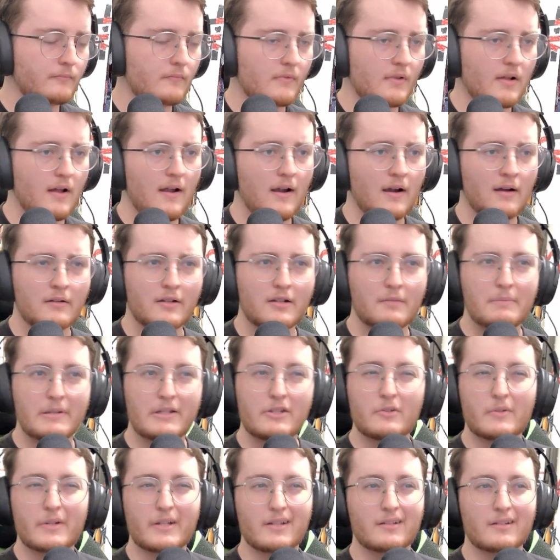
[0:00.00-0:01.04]
I'm going to be
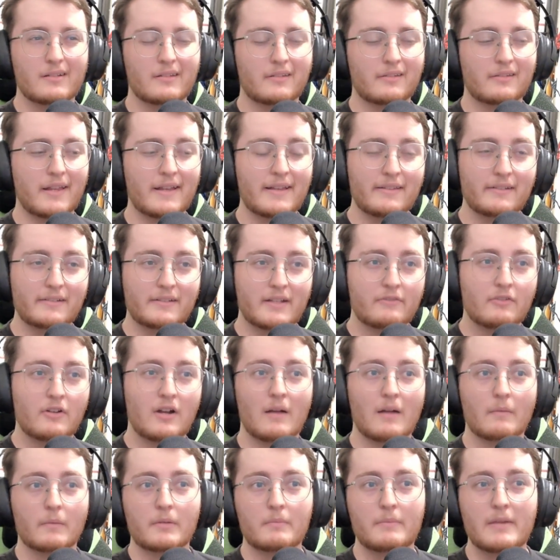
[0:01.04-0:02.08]
doing slightly different.
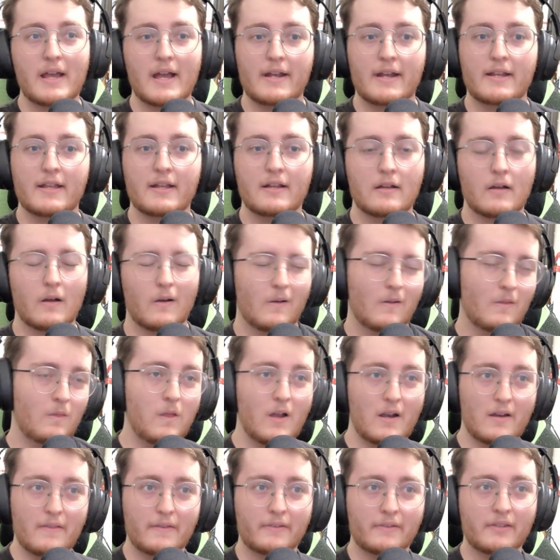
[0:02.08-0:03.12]
I'm going to be adding a
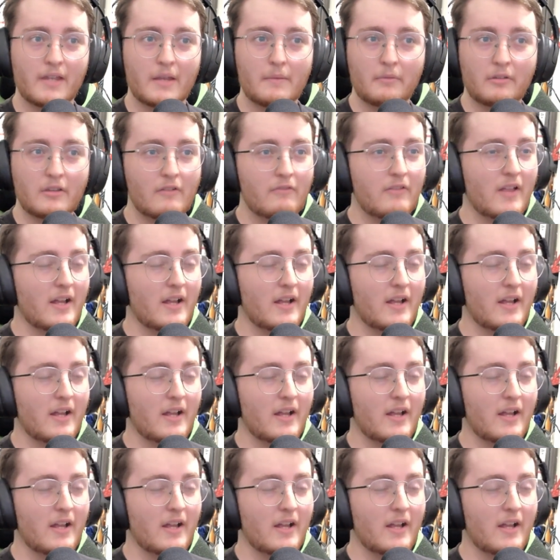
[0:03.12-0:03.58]
lot of the same stuff.